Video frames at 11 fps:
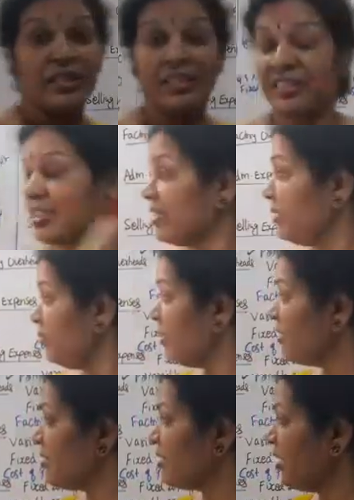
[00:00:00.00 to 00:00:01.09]
Second one
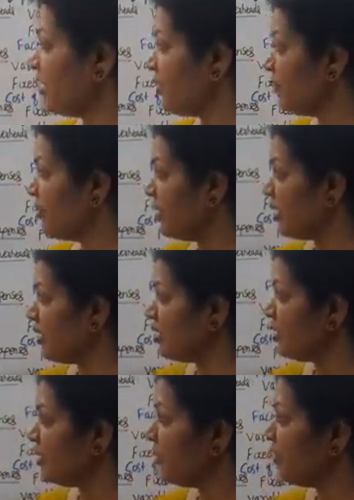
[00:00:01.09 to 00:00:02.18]
is that
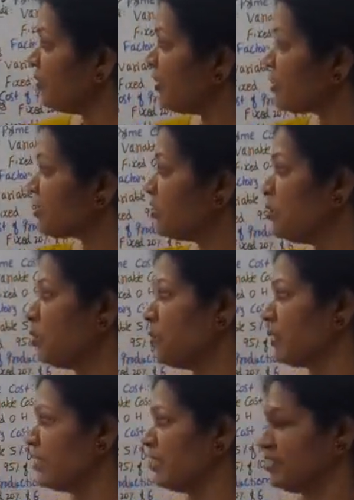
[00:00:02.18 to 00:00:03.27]
fixed
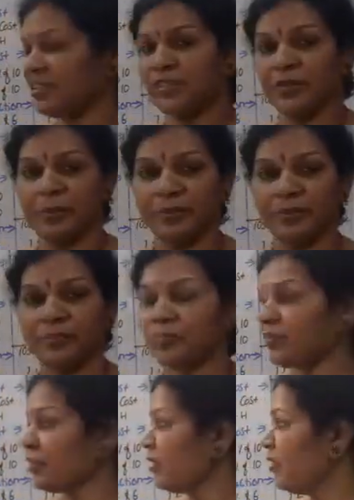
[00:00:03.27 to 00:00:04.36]
overheads.
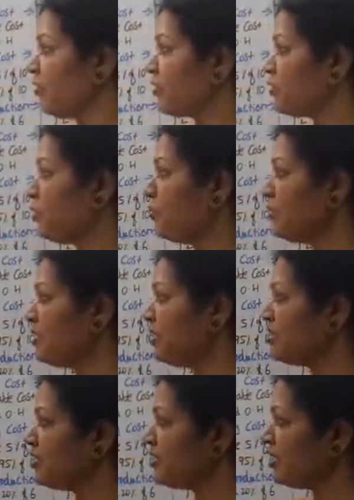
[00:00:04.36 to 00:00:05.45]
Fixed
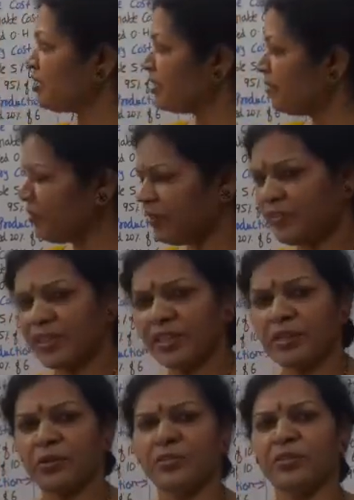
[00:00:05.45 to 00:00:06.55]
overheads is the set
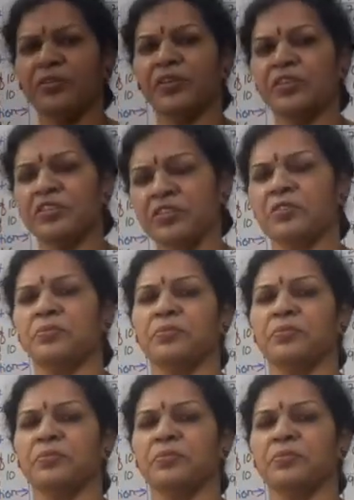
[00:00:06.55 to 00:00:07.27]
50,000 fixed.